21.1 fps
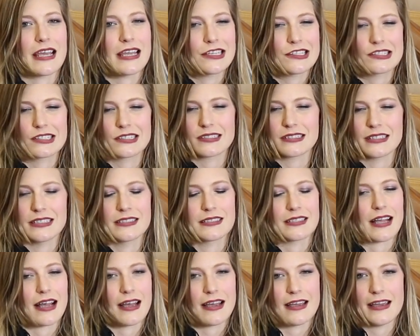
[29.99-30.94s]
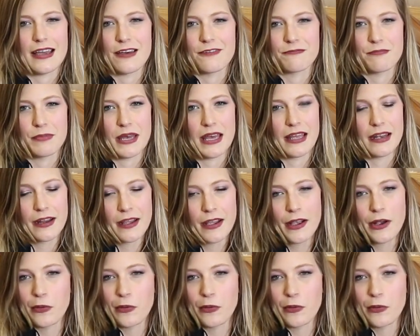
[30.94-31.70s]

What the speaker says: anxiously as I have been.